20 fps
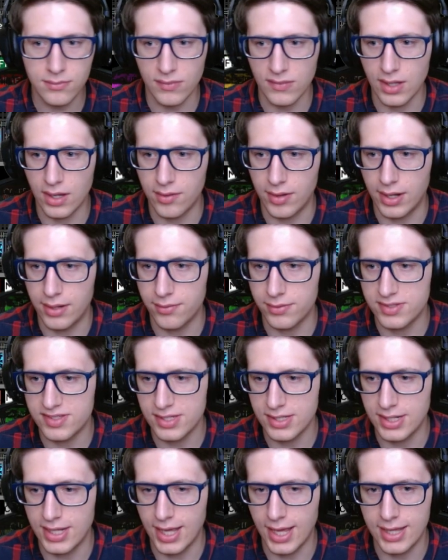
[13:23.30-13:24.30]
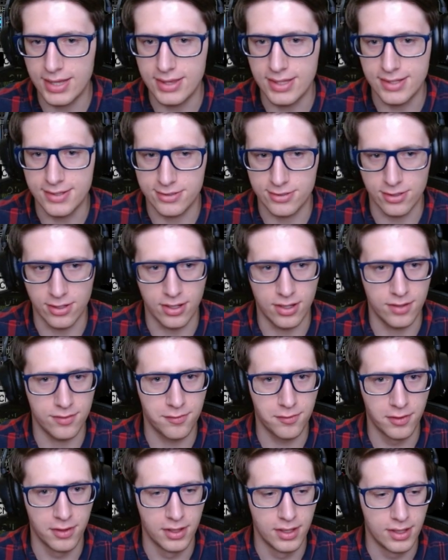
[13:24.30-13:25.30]
Alright, what's time to end this off?
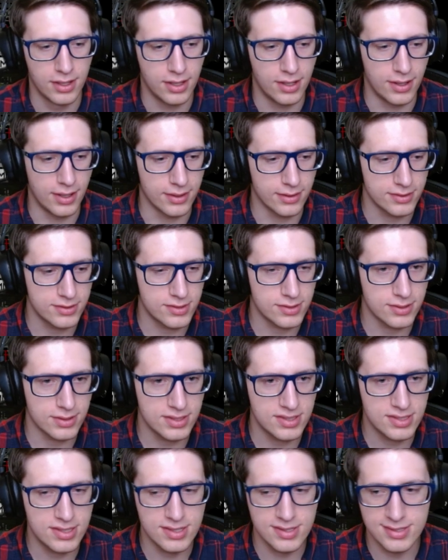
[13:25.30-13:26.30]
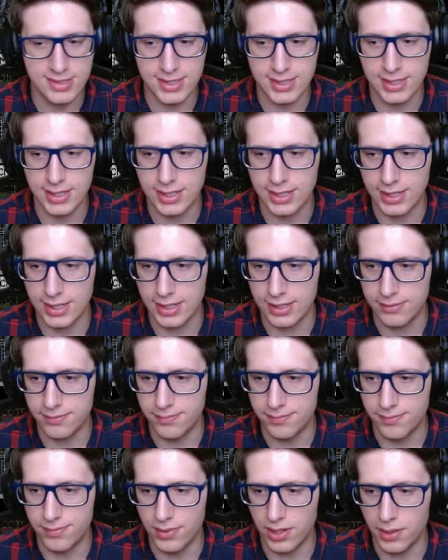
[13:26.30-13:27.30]
Alright, let's let's design a,
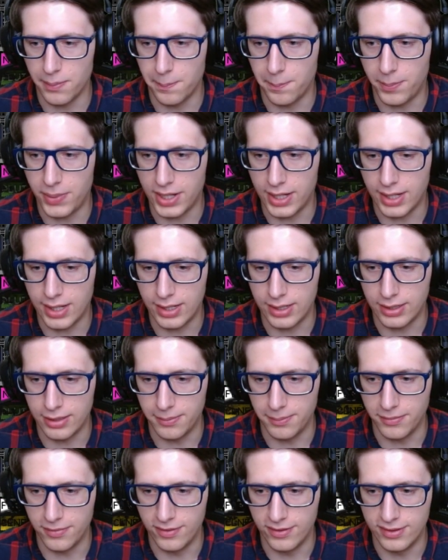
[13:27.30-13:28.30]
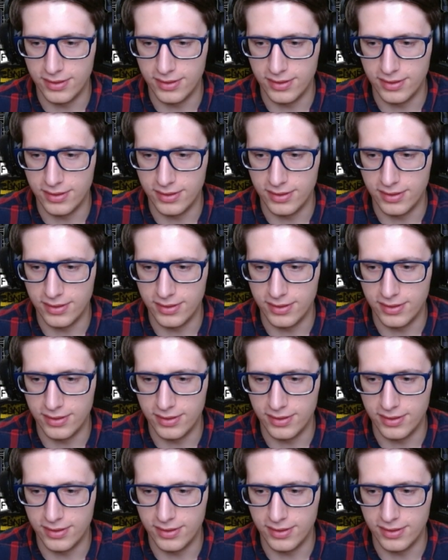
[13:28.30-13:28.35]
a bomb.